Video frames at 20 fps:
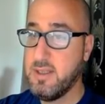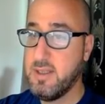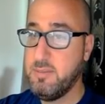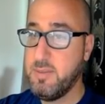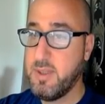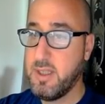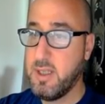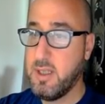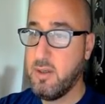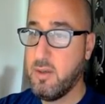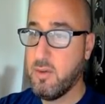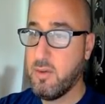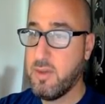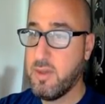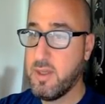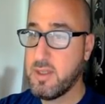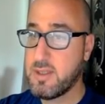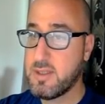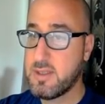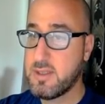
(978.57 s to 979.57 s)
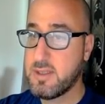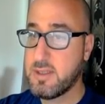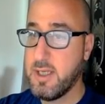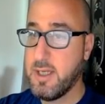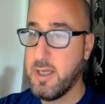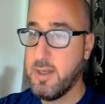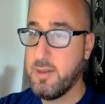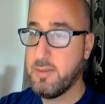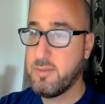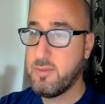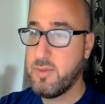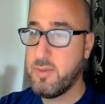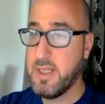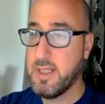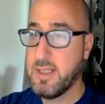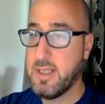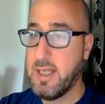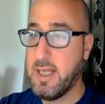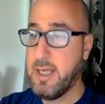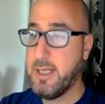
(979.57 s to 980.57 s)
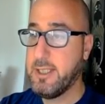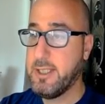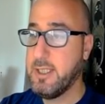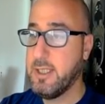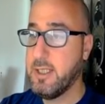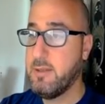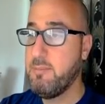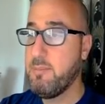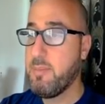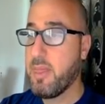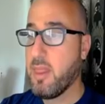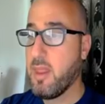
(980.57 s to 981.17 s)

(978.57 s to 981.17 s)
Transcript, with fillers: Keep an eye on this trend line here